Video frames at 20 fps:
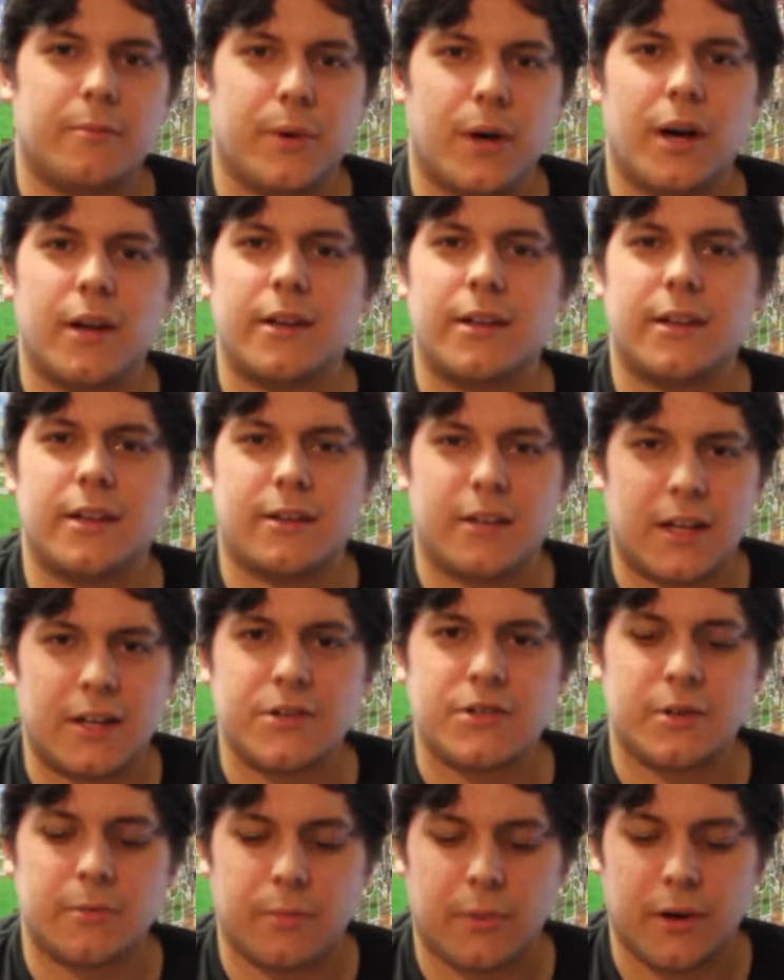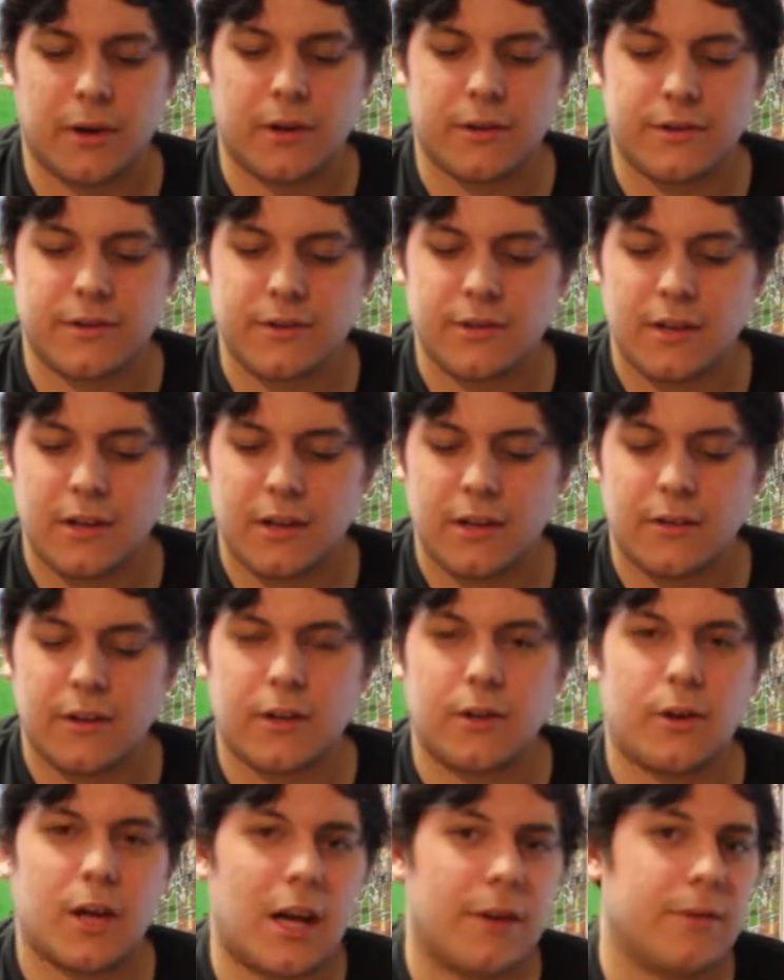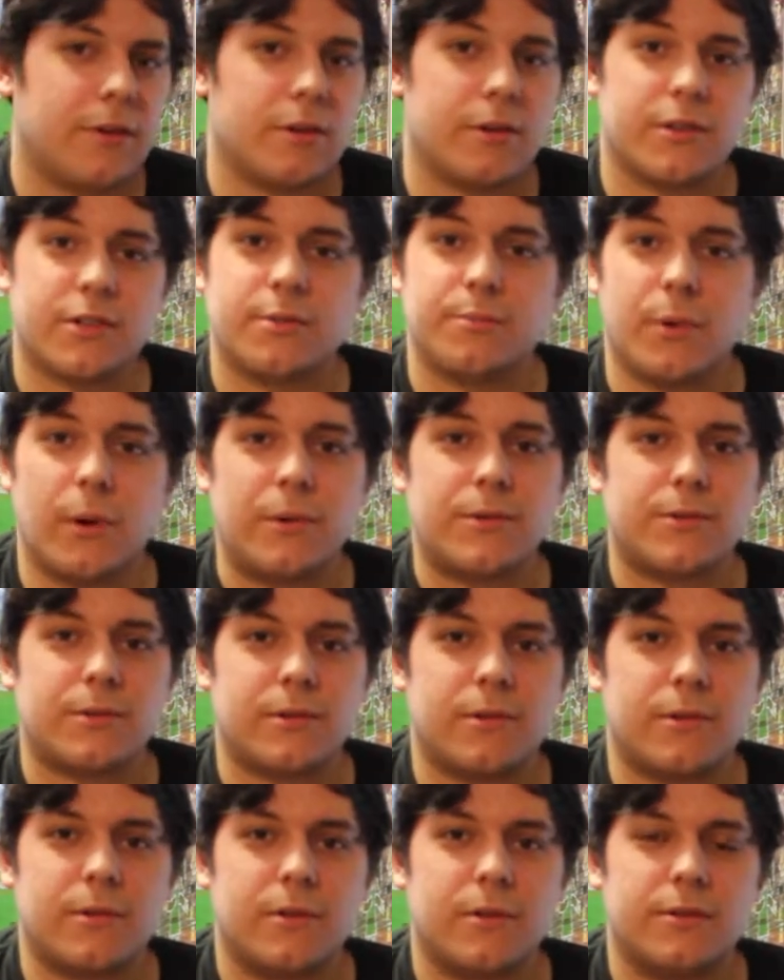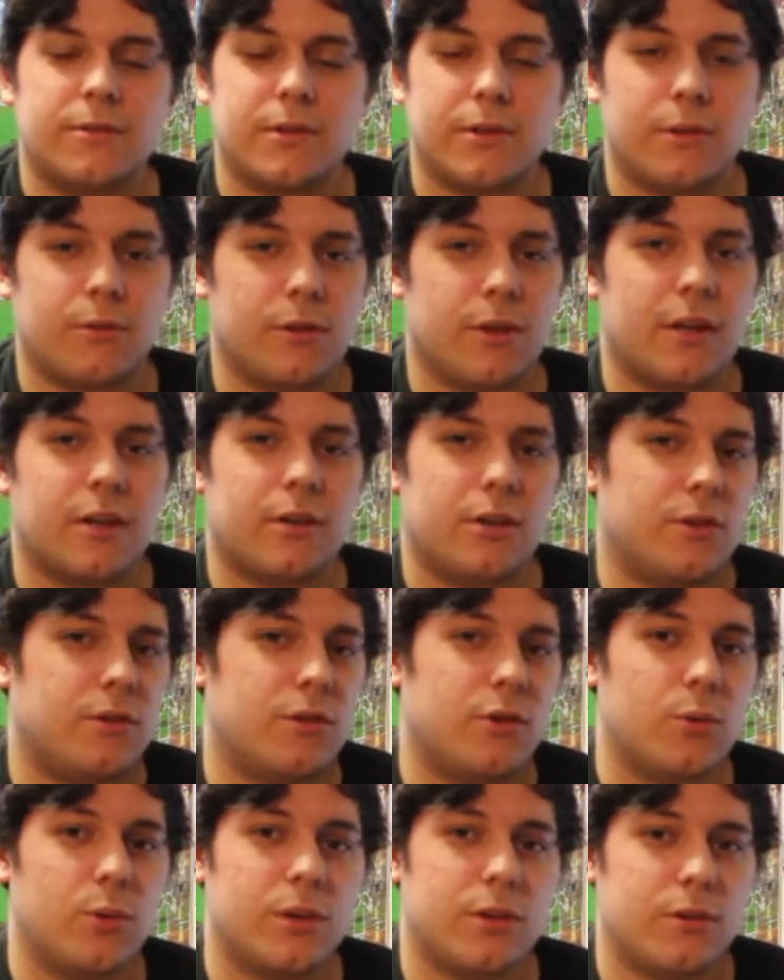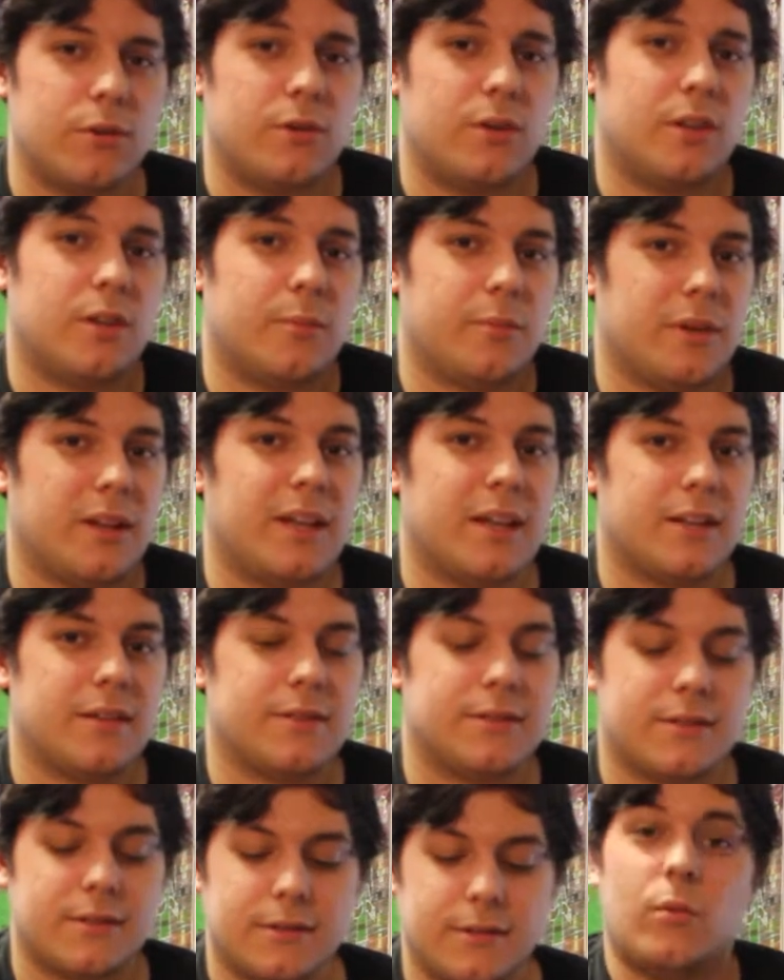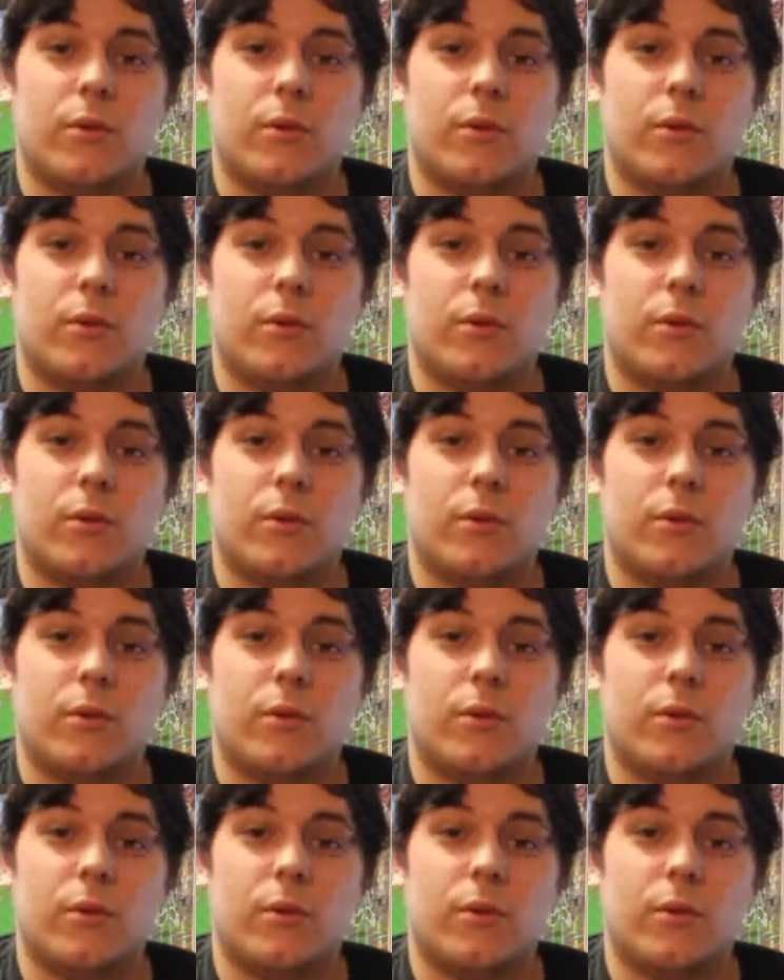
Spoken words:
body, and engine parts that you have at your disposal to create new and unique planes.